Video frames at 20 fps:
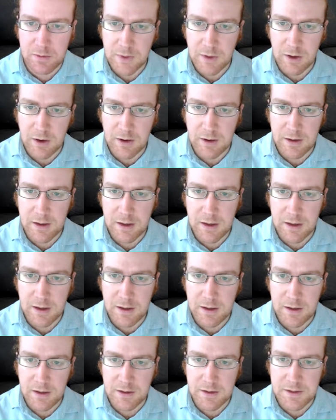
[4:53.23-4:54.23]
Alright,
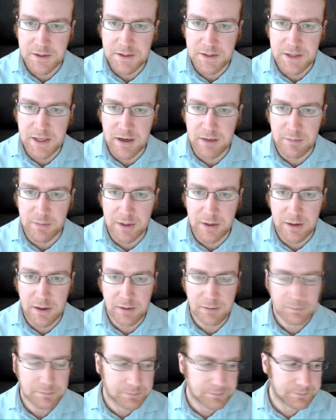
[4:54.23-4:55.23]
this is dumb, but
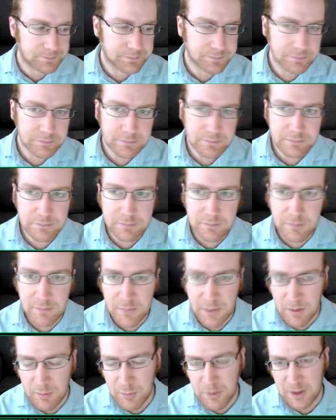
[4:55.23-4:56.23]

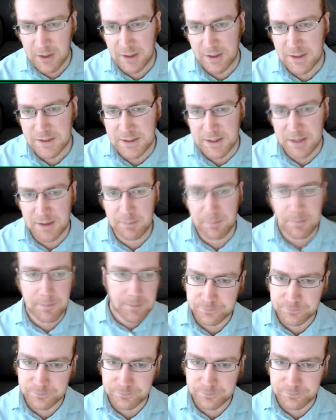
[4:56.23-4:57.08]
I'm running out of time.